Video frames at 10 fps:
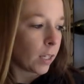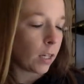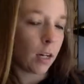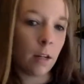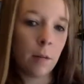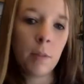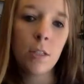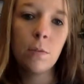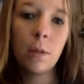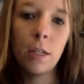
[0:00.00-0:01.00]
5.
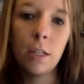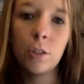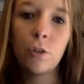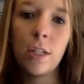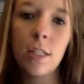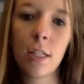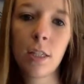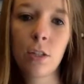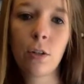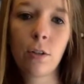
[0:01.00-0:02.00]
This one, tracing
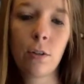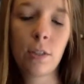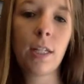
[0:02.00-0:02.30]
the circles,